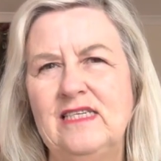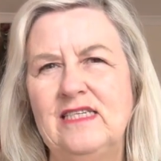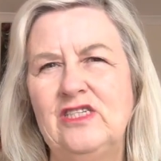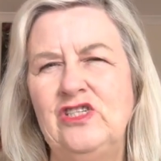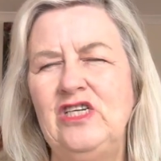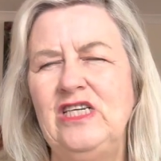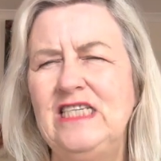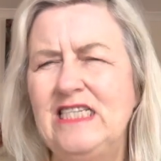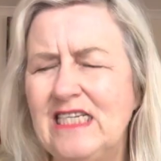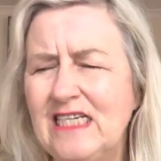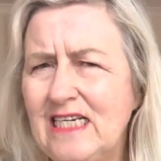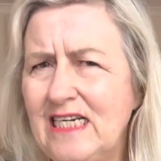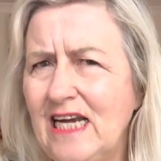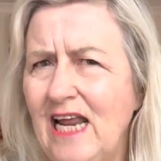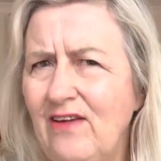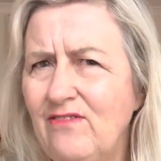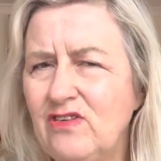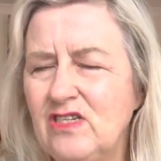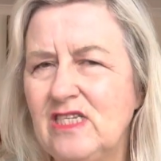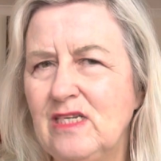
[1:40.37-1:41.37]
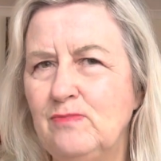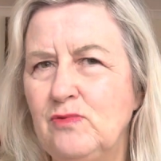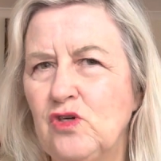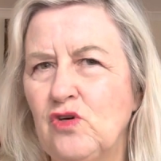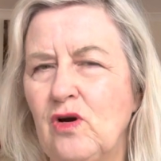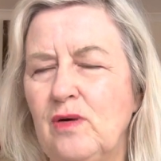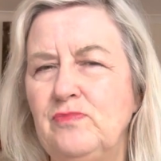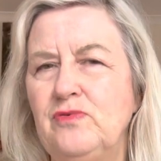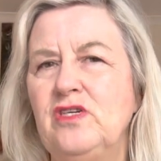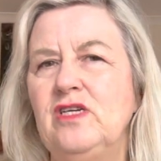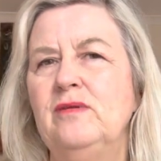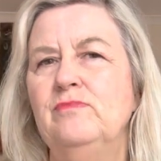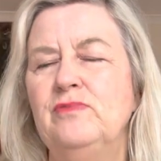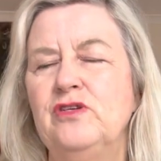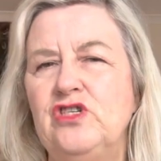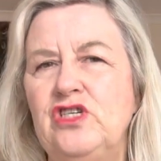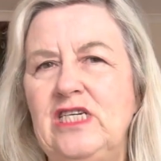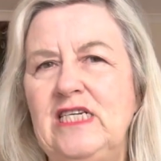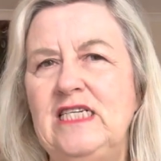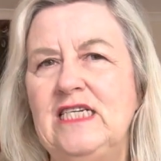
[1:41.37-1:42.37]
She didn't have a subscription, but
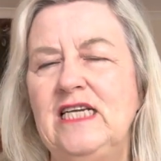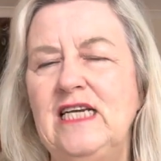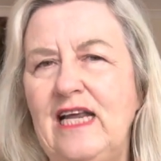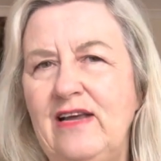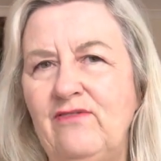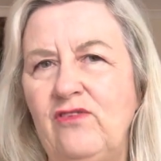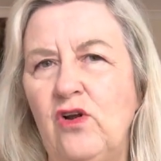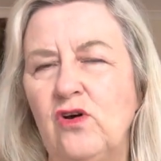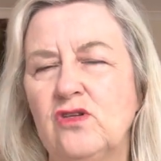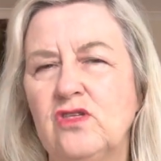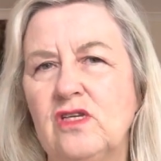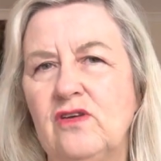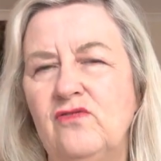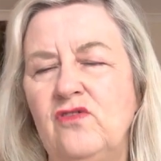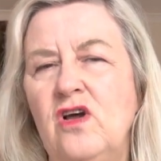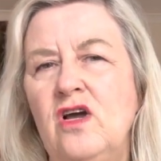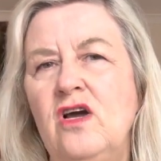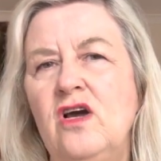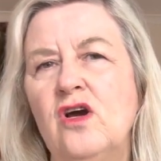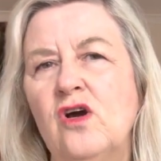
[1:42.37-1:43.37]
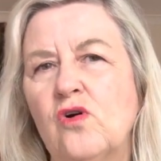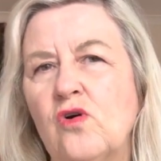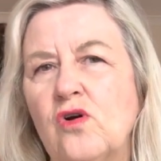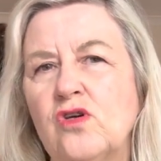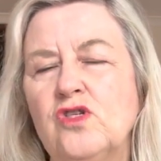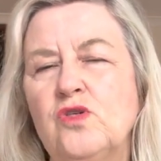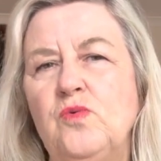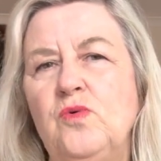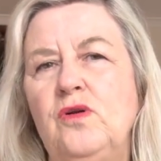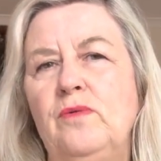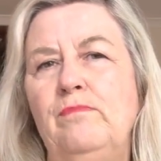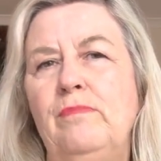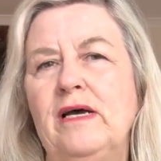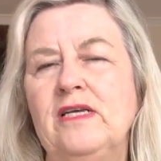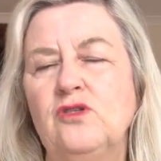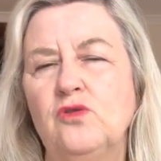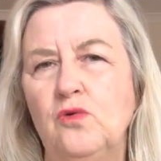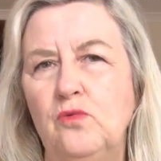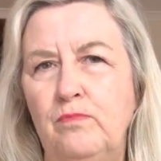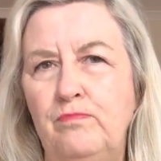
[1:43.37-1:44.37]
she did have lots of crossword
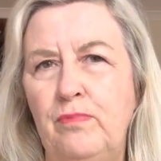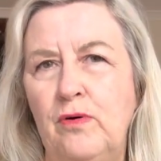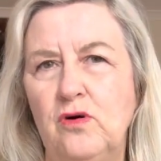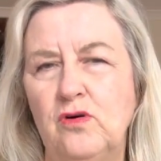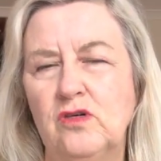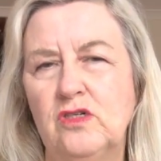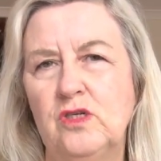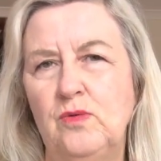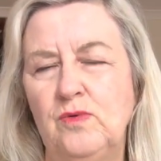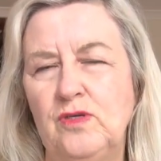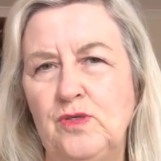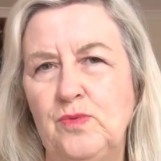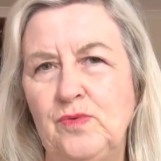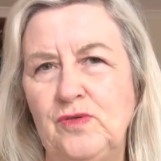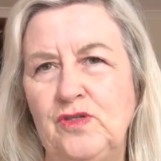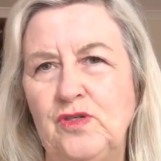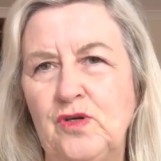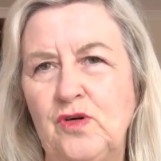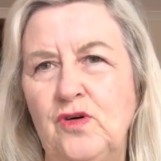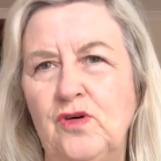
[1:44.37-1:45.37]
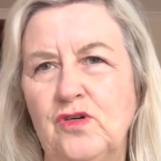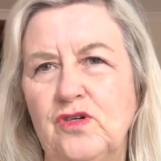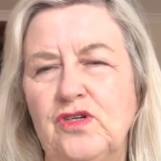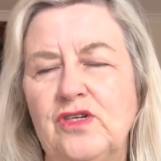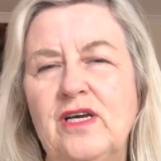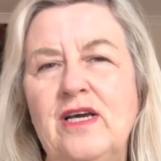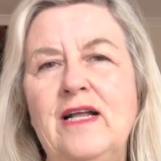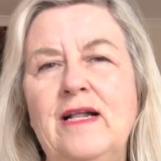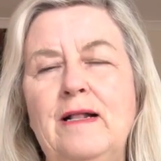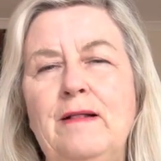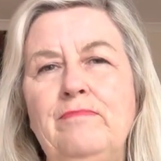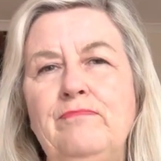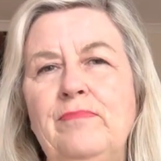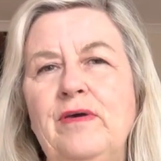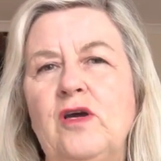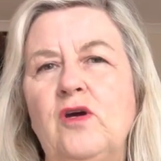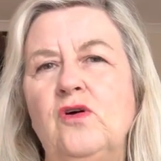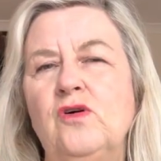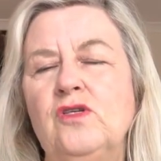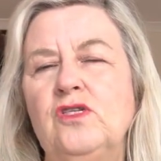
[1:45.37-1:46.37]
puzzle books, which was good
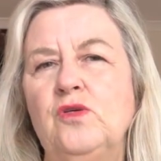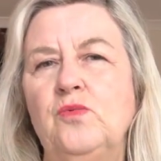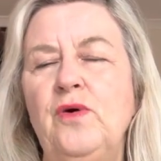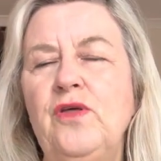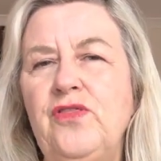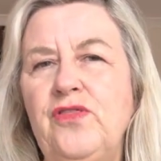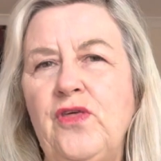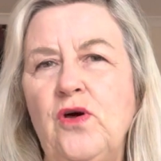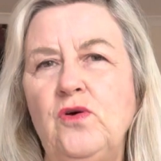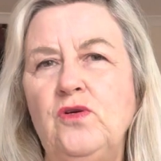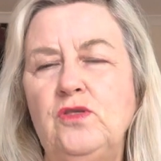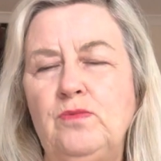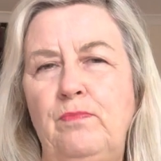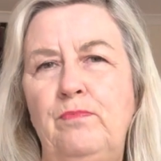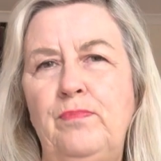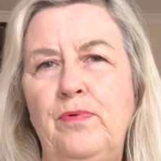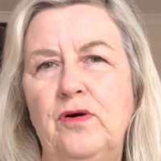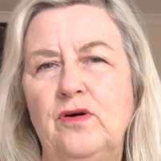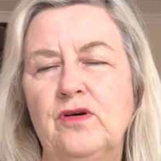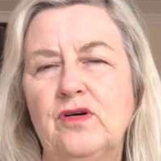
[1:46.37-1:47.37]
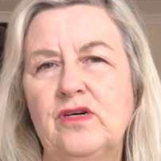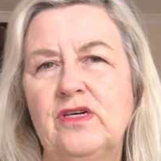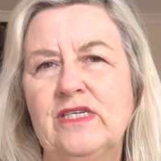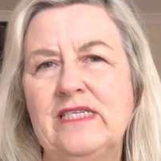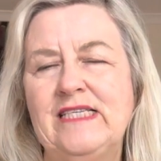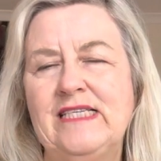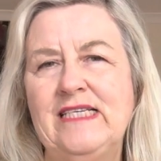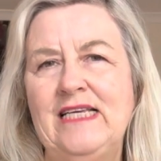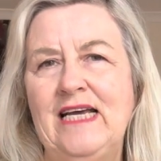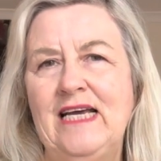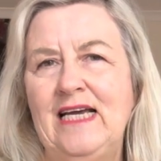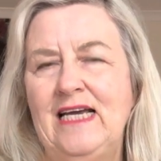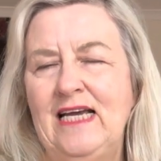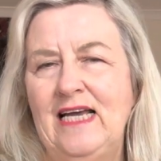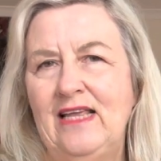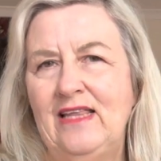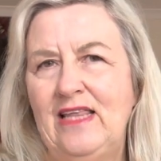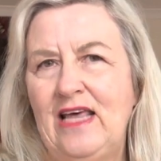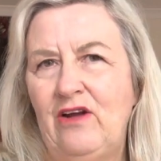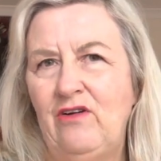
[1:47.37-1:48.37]
because with those books,
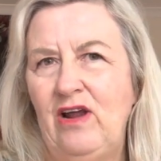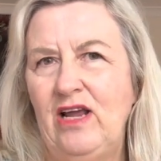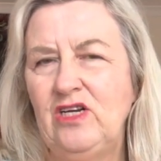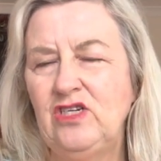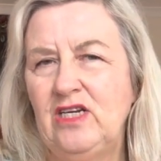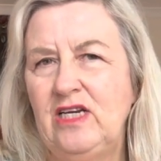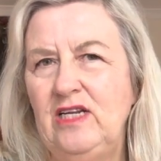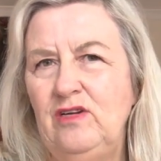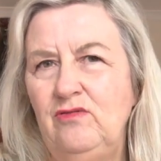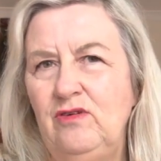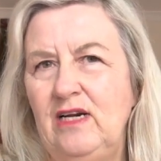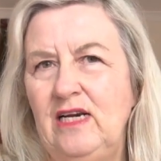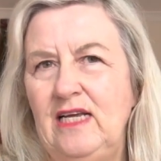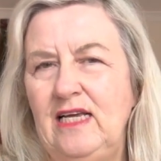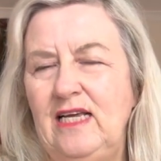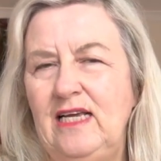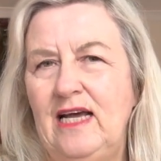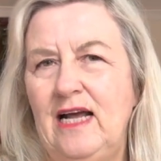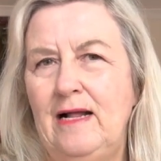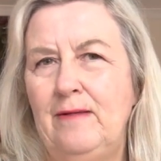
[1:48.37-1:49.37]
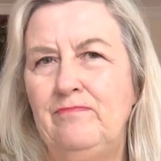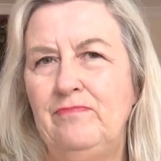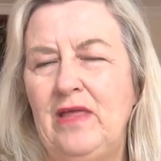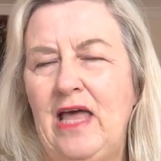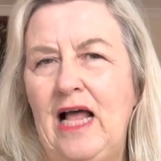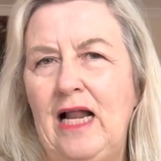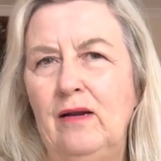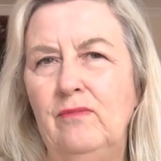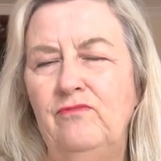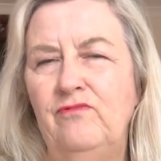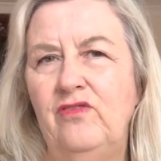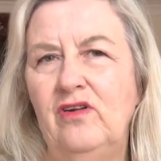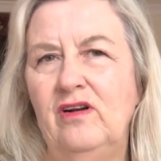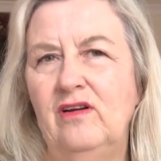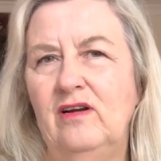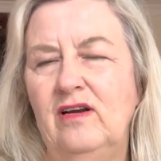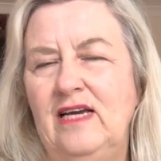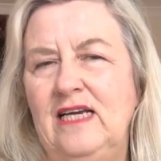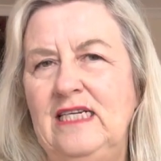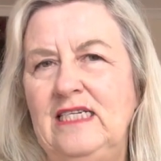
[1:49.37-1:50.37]
they're actually really um,
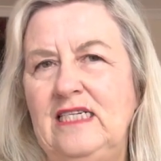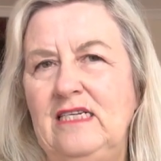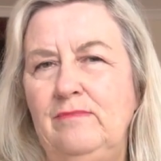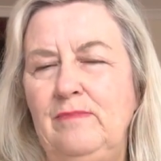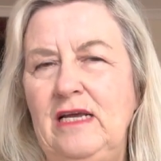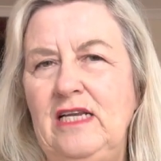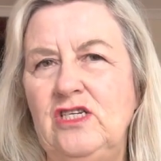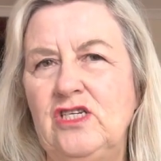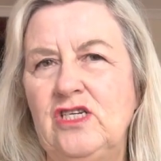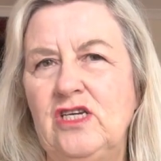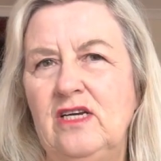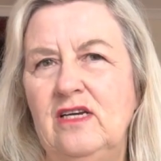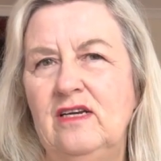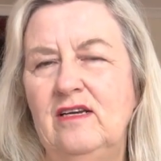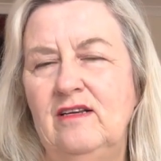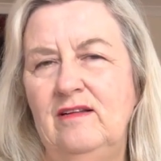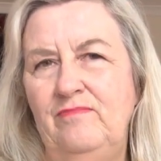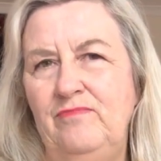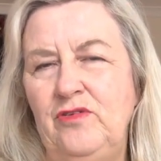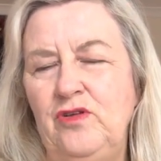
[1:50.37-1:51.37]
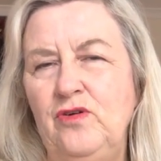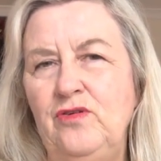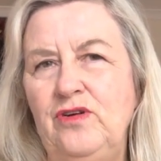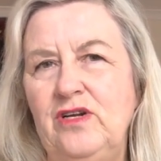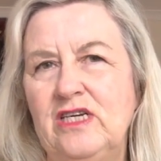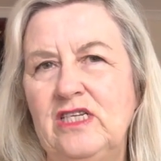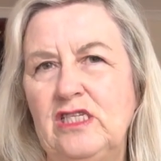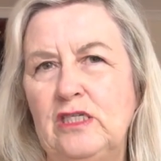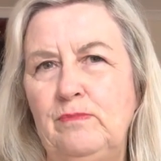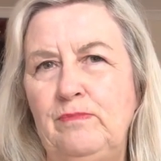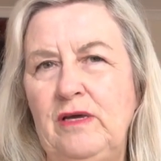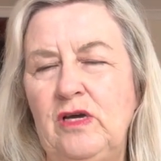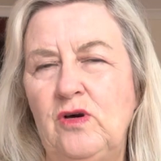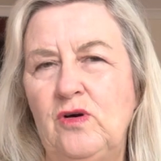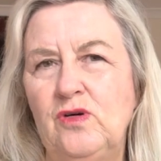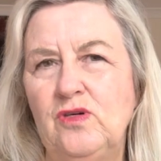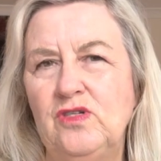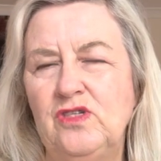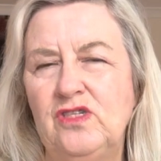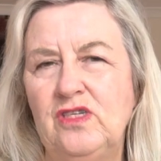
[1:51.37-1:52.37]
helpful in dementia units
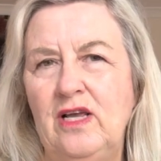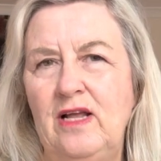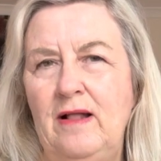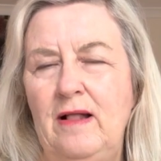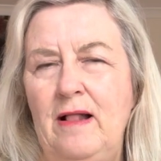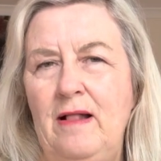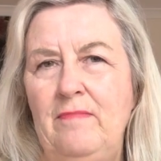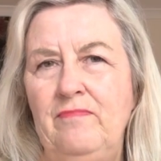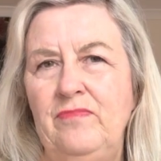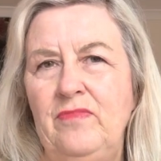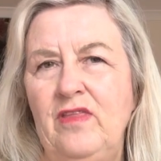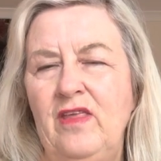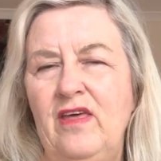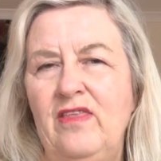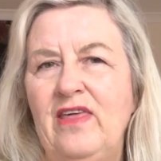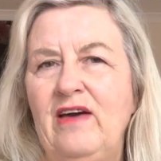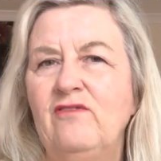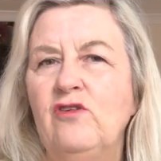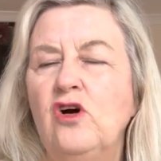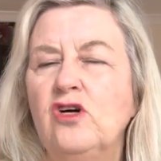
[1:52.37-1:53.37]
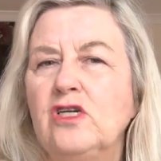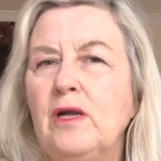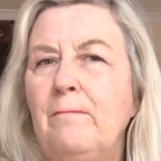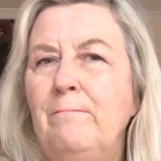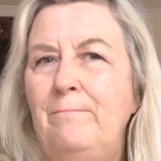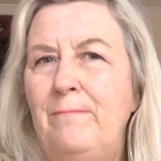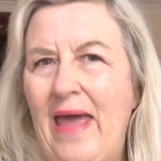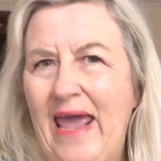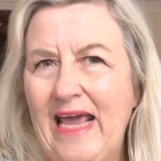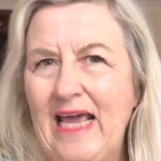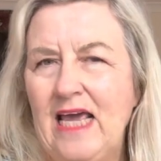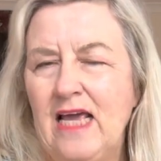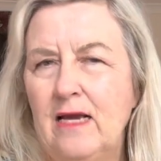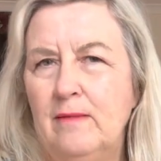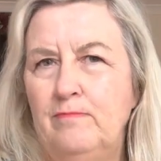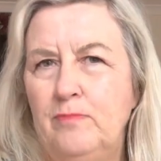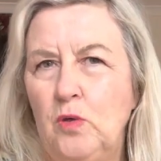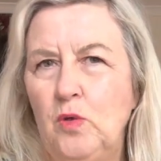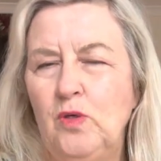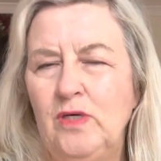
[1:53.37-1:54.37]
because they've got a backing
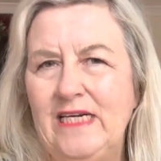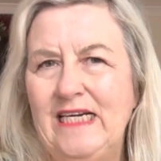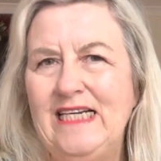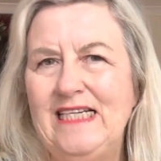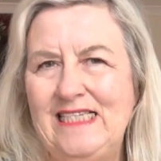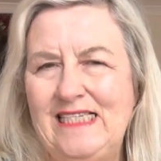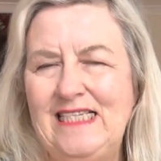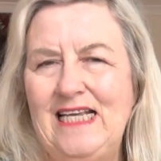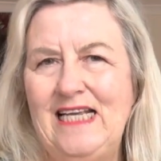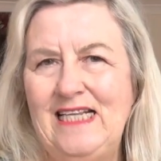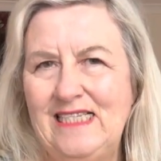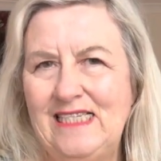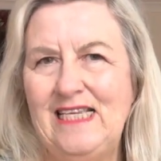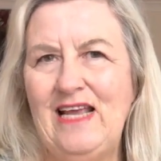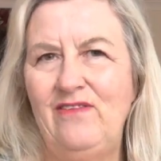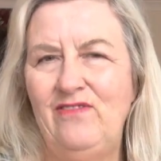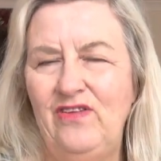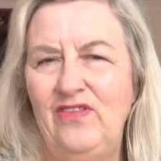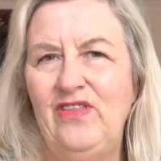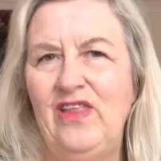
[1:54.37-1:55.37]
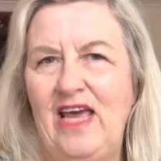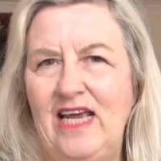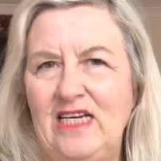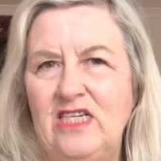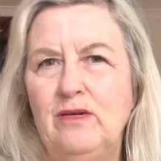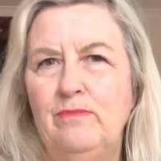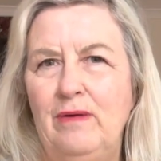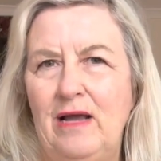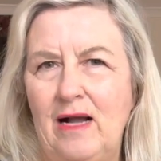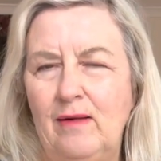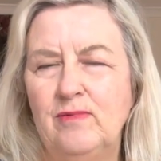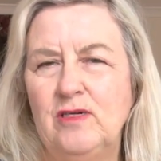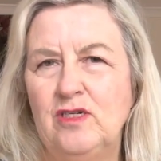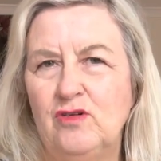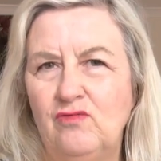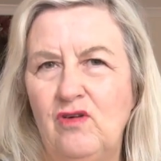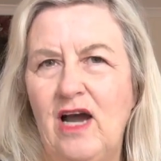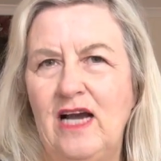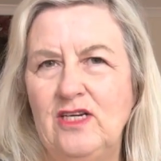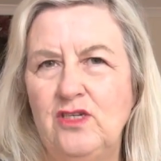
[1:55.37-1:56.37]
board in a sense, haven't they, to be able to
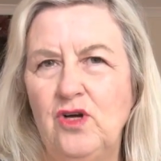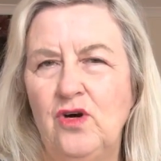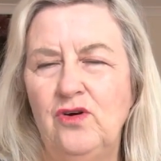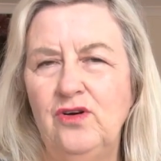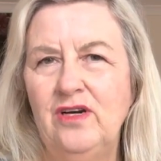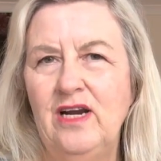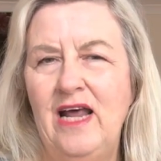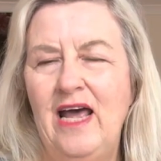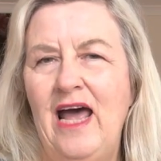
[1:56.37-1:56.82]
write on?